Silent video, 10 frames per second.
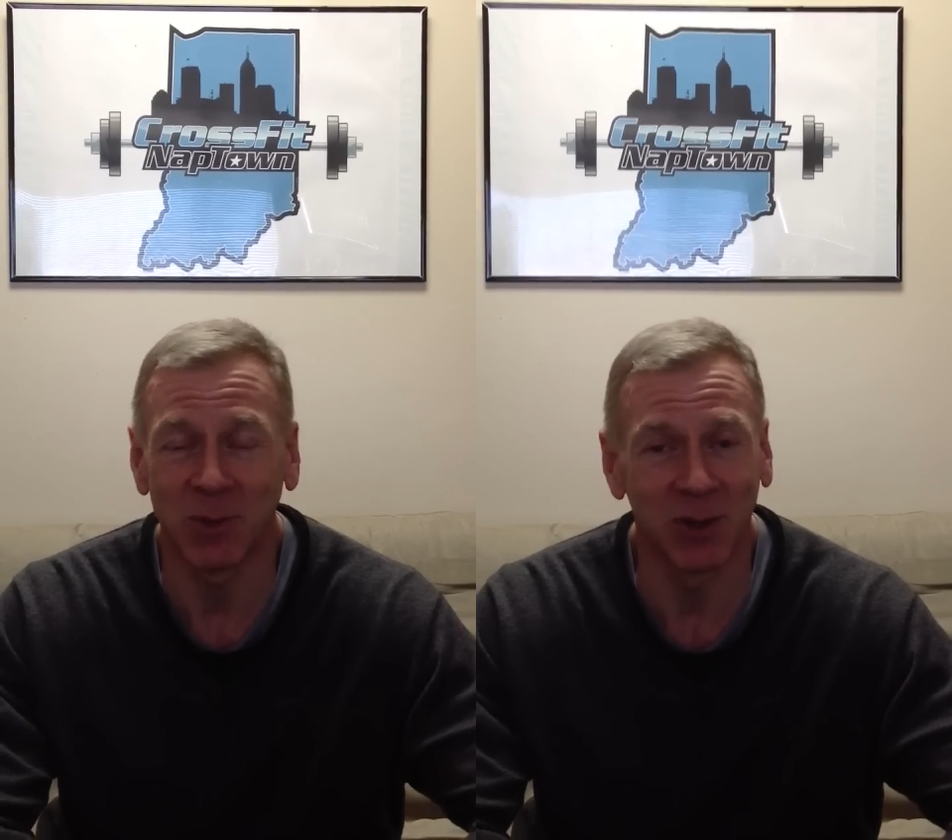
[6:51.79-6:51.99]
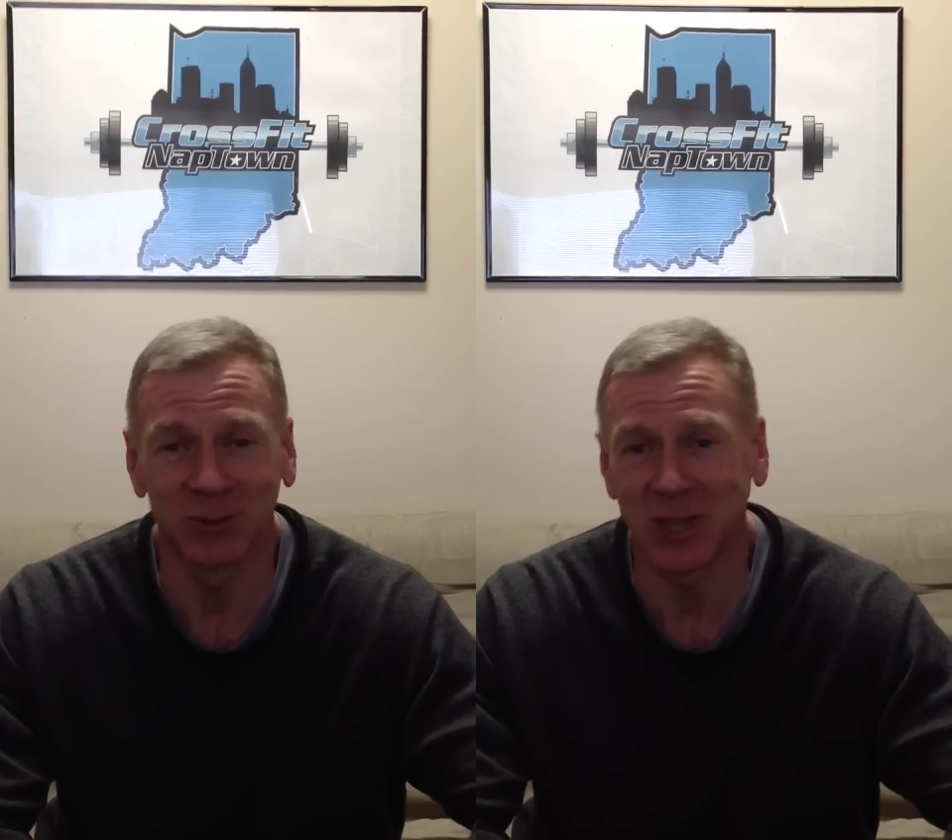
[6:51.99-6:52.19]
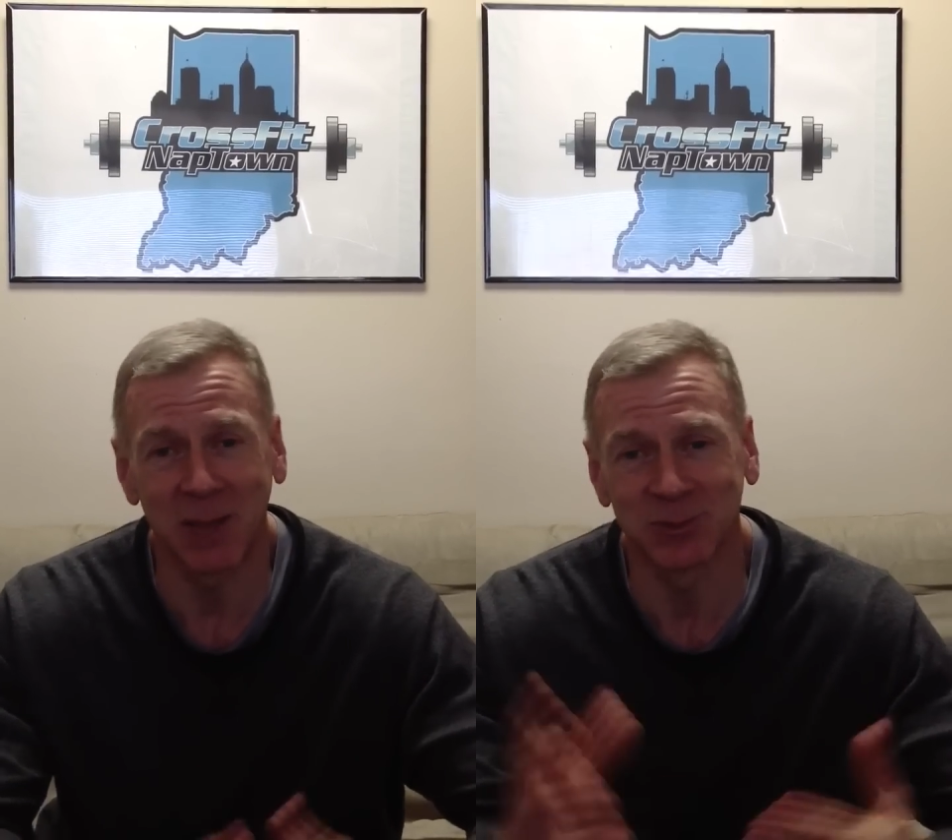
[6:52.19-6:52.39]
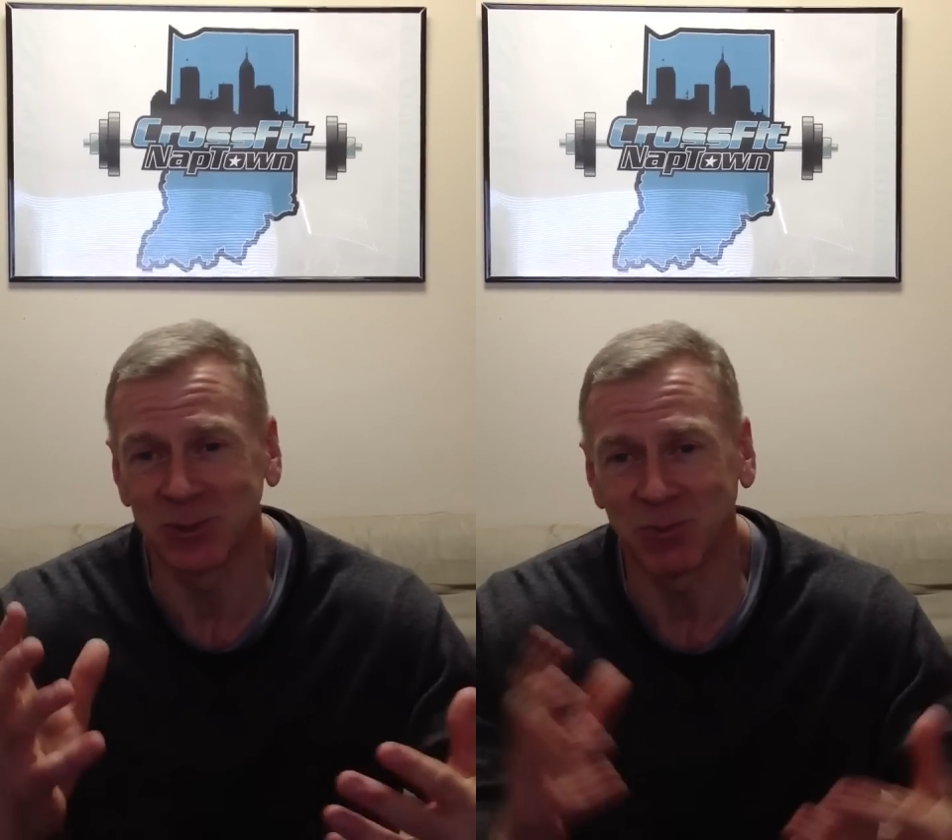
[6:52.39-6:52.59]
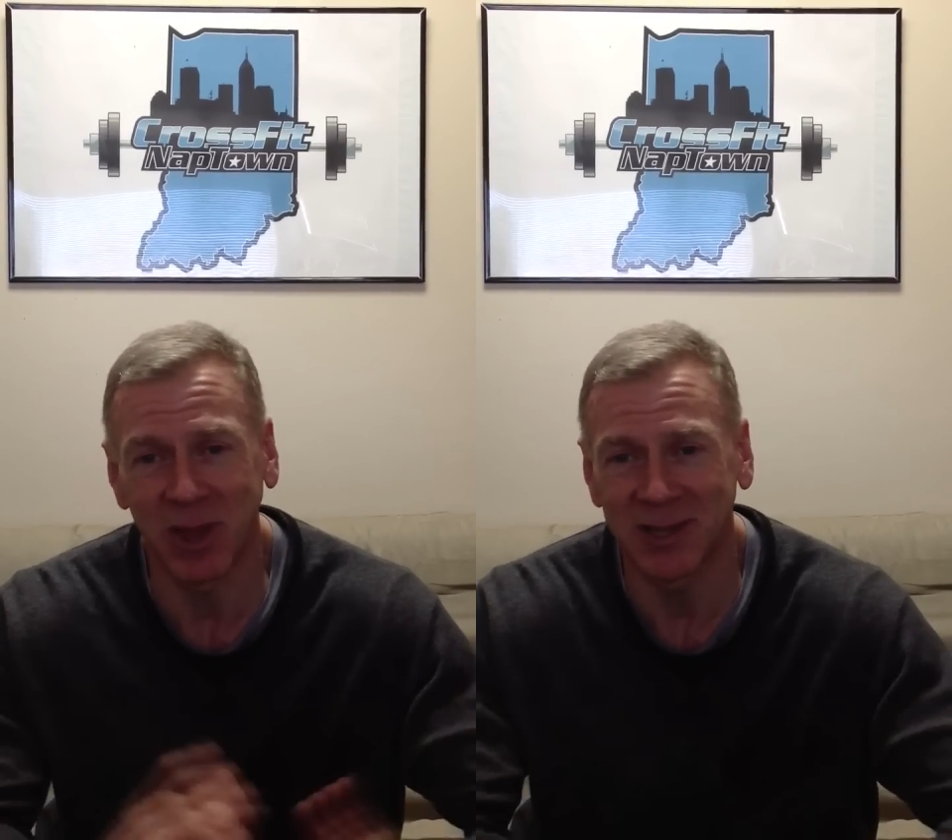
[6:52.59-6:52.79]
But it was an
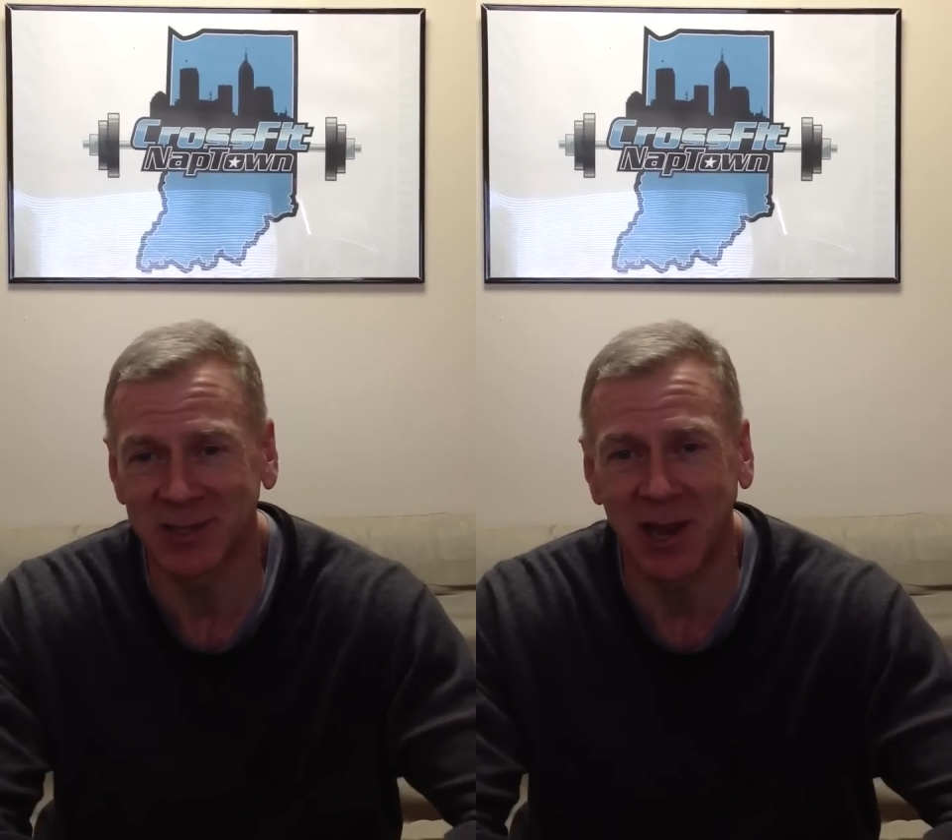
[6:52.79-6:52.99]
absolute blast.